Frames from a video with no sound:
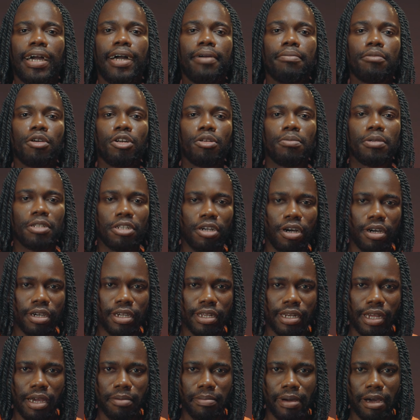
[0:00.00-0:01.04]
I'm going to be
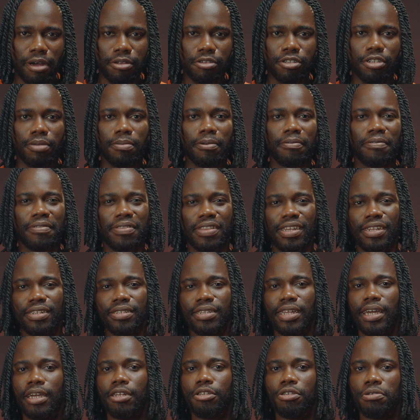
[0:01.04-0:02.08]
talking about some of the things
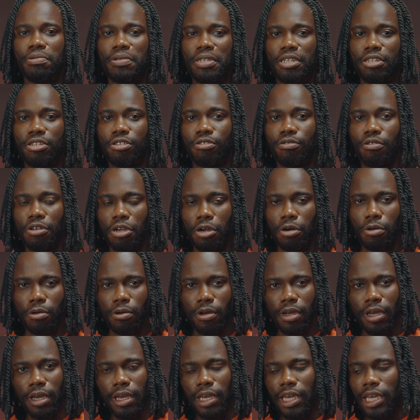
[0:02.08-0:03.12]
that you need to know
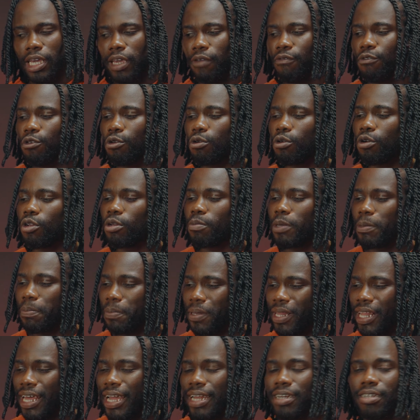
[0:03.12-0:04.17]
if you're going to be
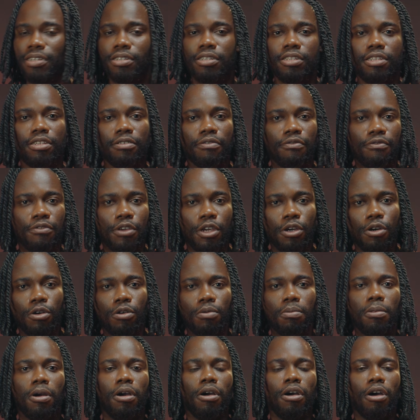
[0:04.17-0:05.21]
planning to
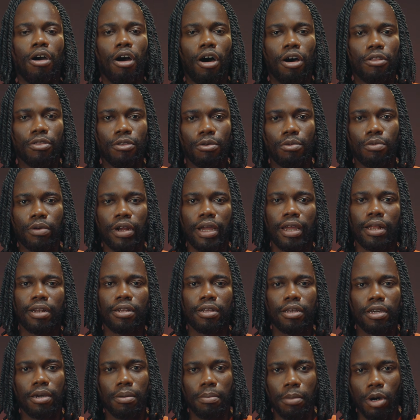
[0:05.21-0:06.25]
film on the RED
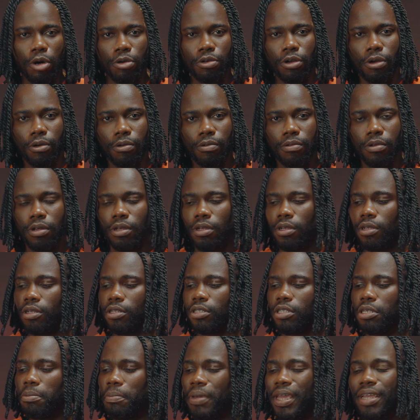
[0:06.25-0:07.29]
Komodo.
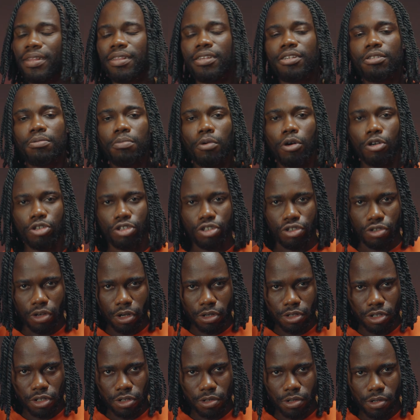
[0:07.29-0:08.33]
To make this more
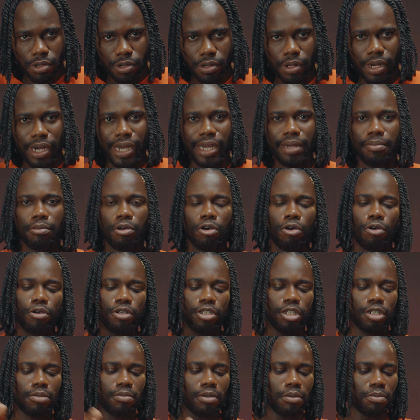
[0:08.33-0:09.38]
structural, I'm
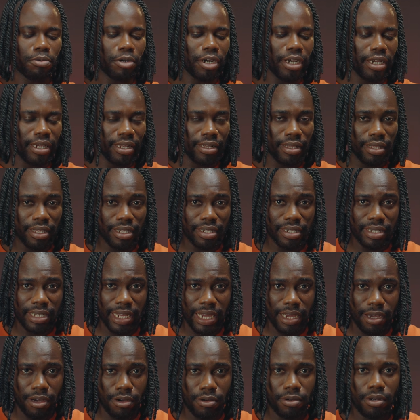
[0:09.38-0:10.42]
going to be breaking this
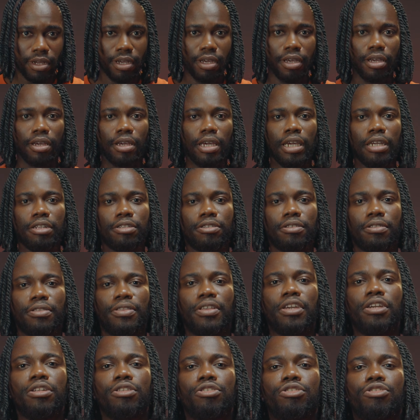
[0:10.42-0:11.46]
down into
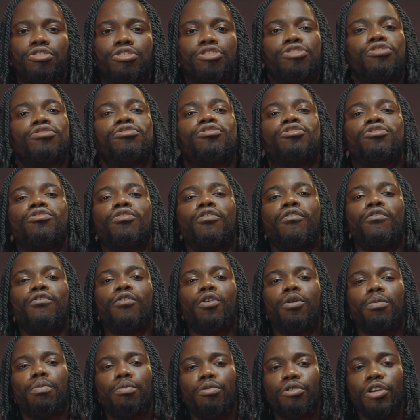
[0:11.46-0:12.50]
things you should do
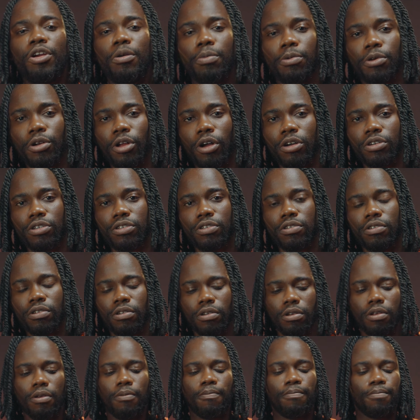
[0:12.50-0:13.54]
for
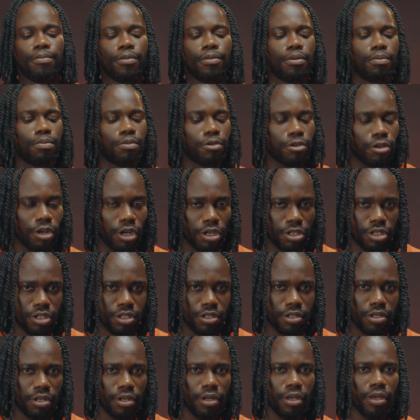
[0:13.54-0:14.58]
pre-production,
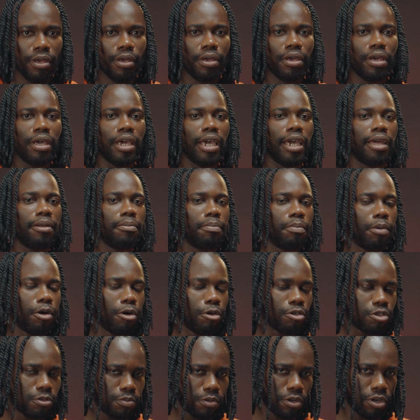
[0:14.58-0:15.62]
production, and
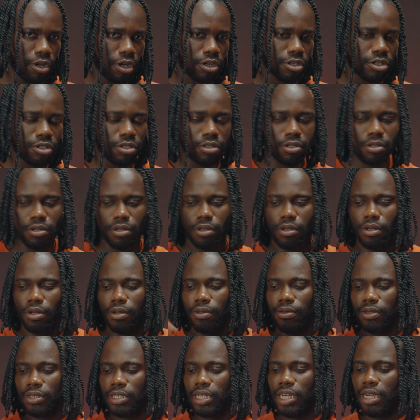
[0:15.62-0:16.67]
post-production.
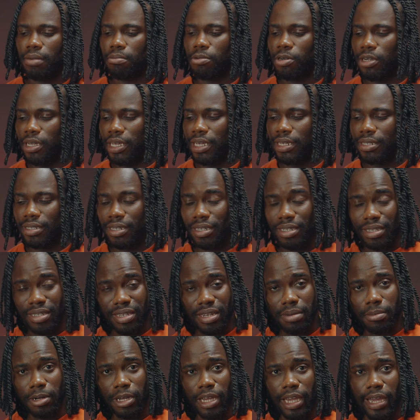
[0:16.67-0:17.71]
This camera is a
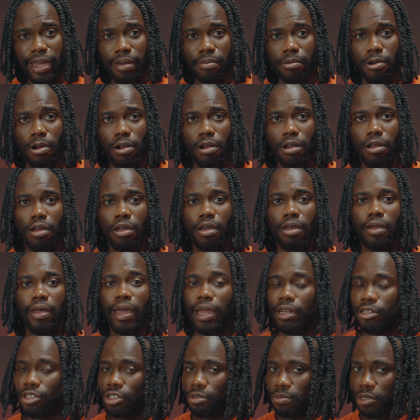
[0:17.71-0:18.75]
cinema camera
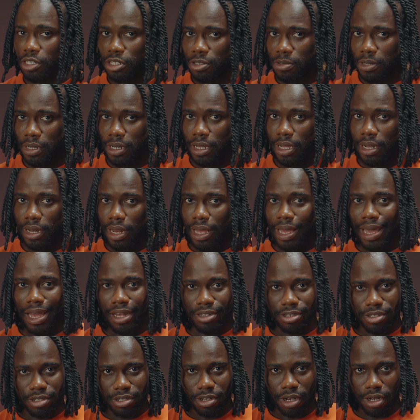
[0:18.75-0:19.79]
and should be treated
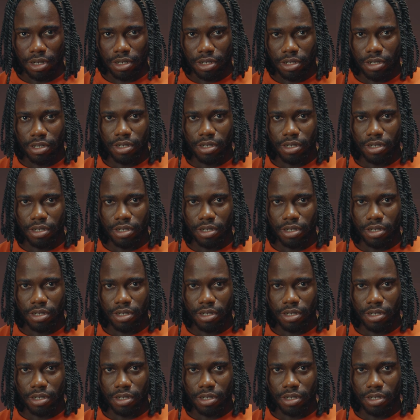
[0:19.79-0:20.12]
as such.